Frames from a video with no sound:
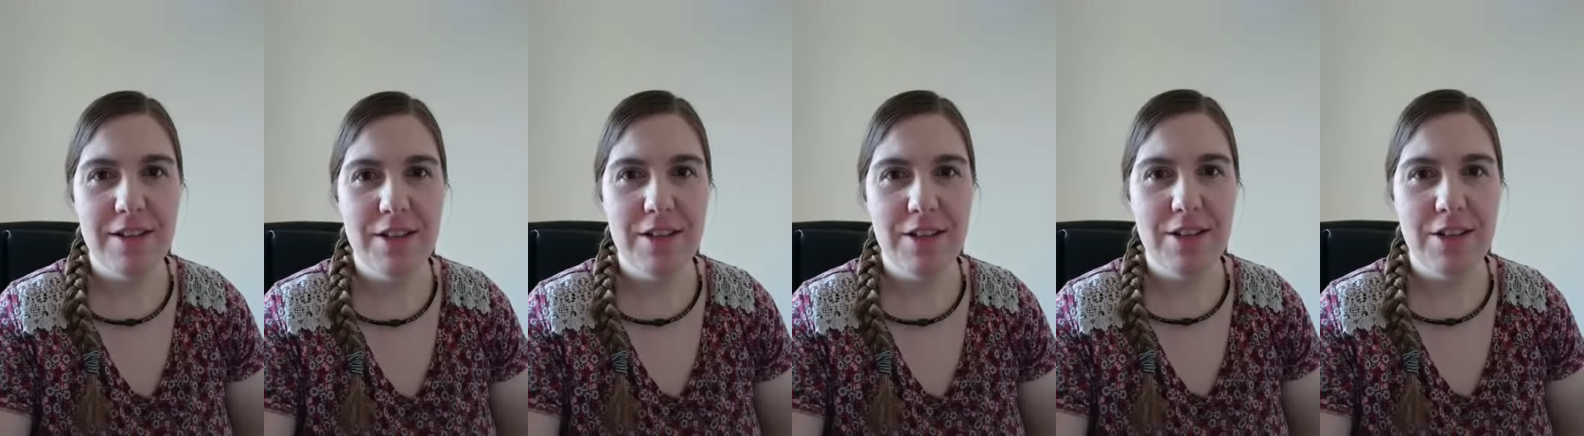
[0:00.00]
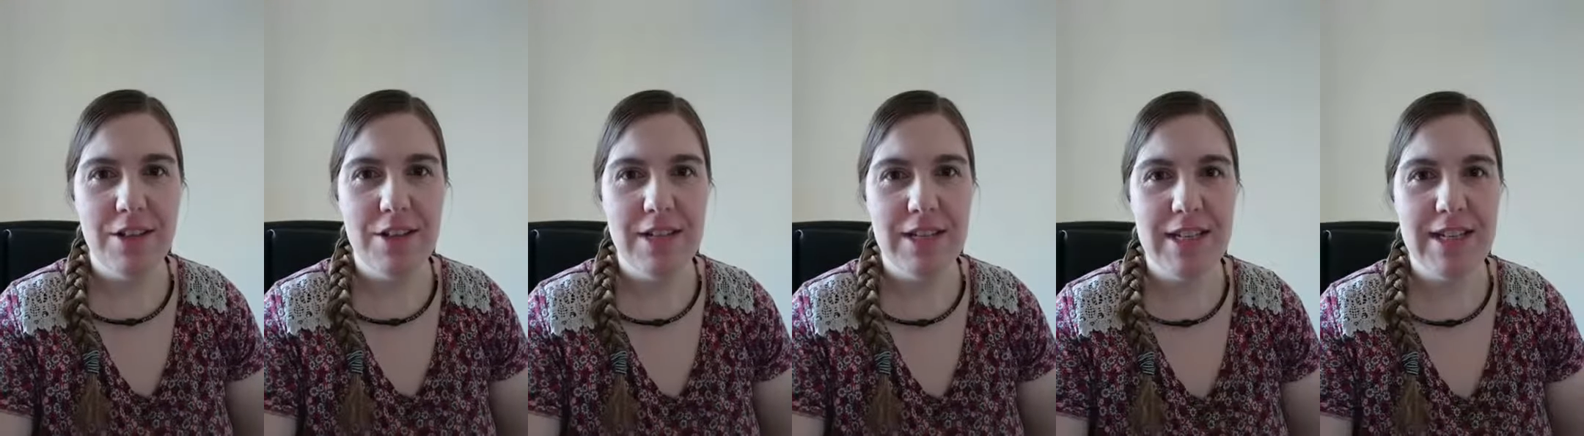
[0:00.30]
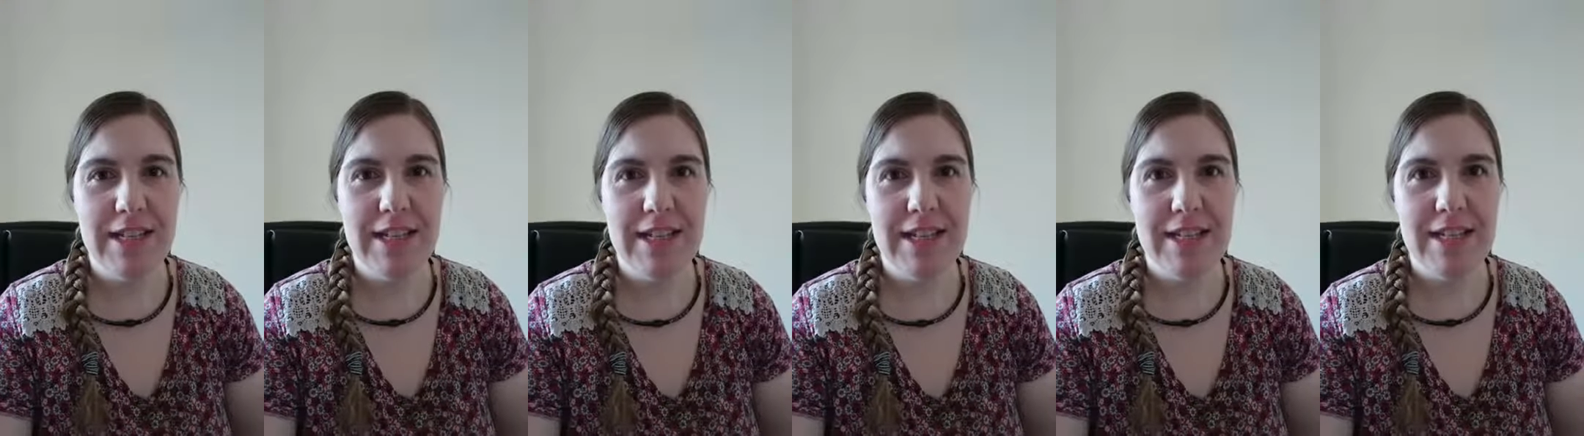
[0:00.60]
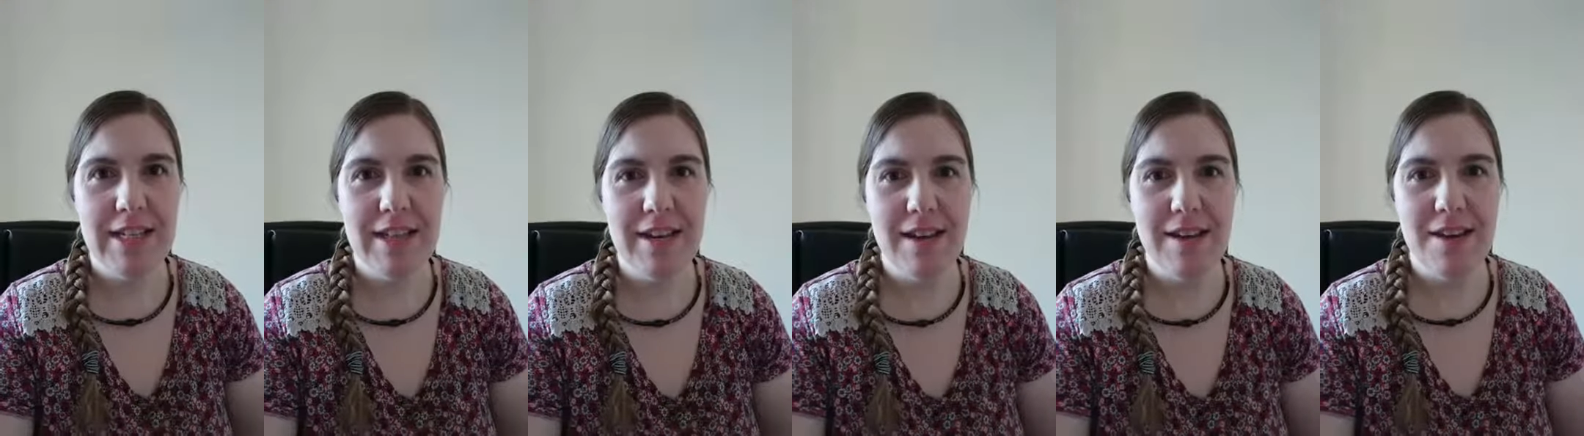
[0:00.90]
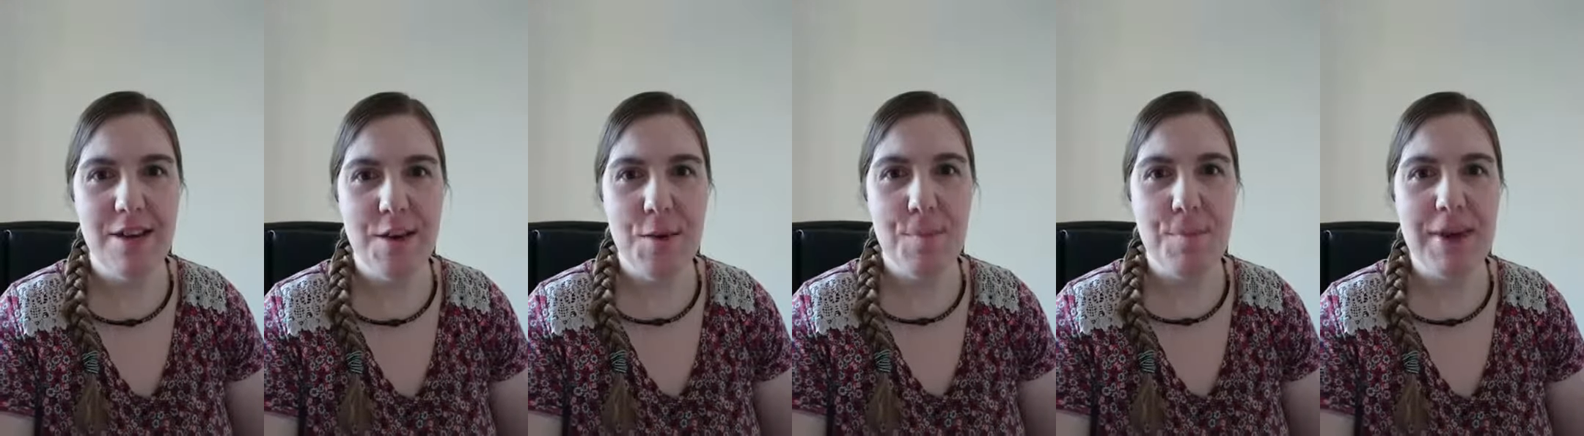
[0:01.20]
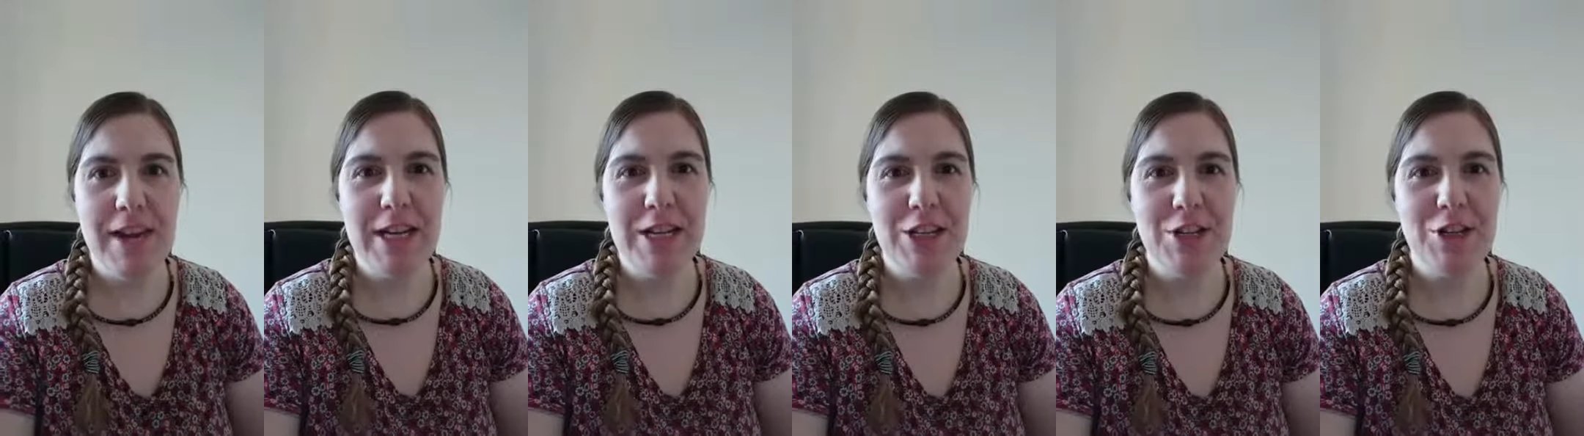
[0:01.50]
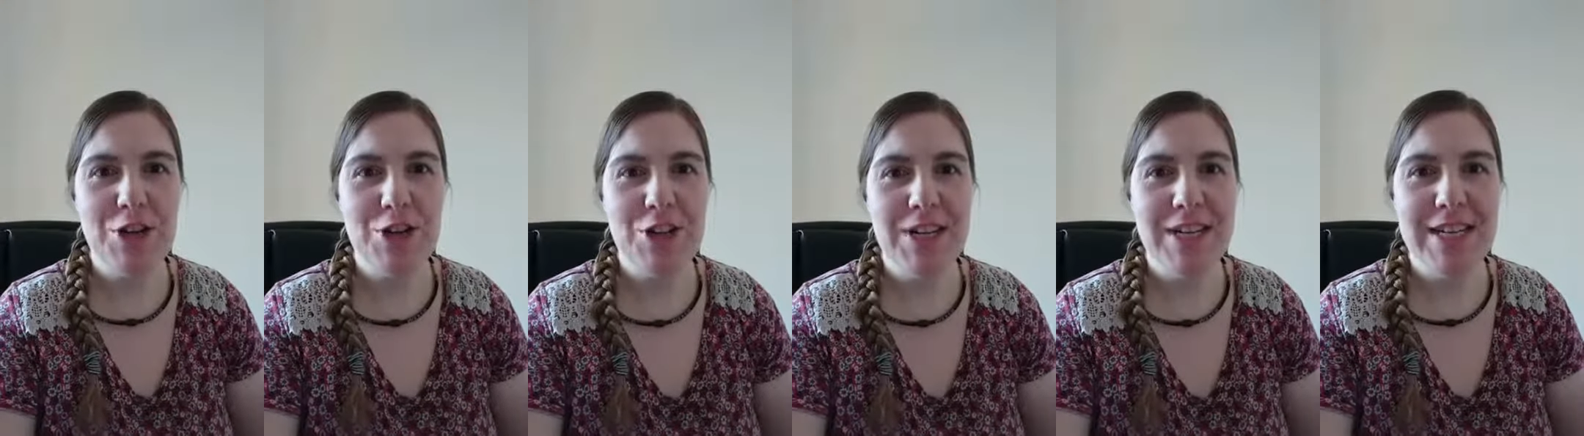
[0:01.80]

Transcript: Just need to make sure that